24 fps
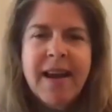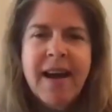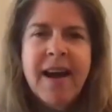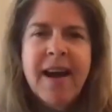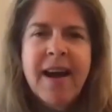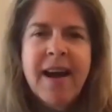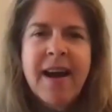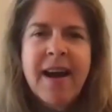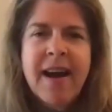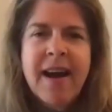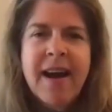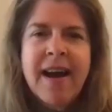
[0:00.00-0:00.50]

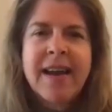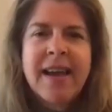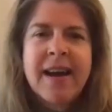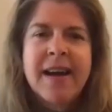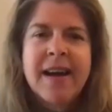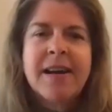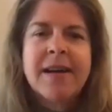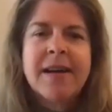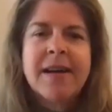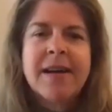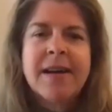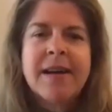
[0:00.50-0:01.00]

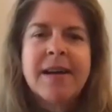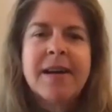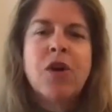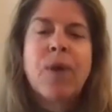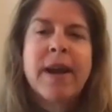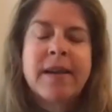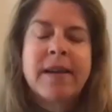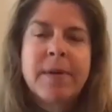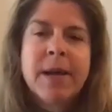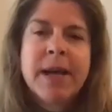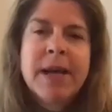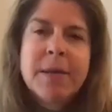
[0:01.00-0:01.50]
I
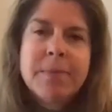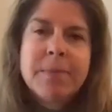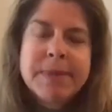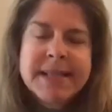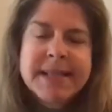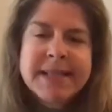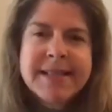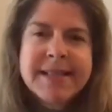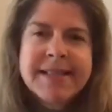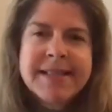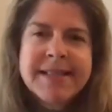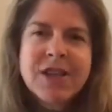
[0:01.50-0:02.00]
run a
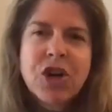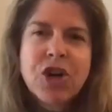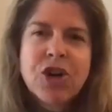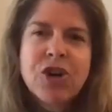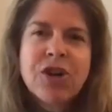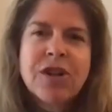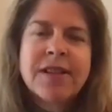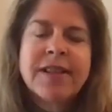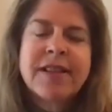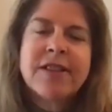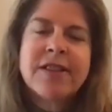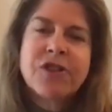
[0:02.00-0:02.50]
business
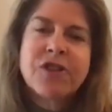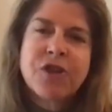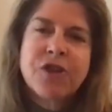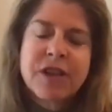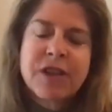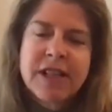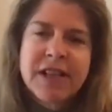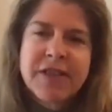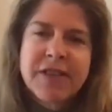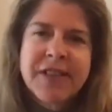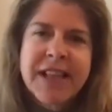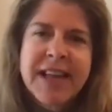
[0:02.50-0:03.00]
called
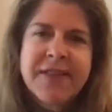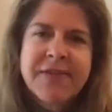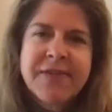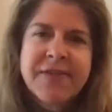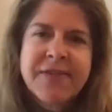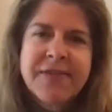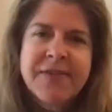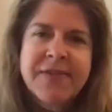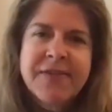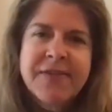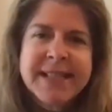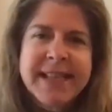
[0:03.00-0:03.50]
Circle of
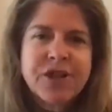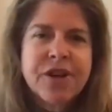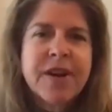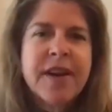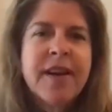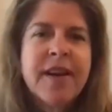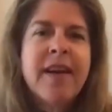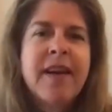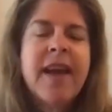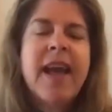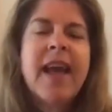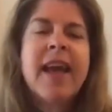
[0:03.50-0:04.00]
Life
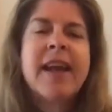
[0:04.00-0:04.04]
Center,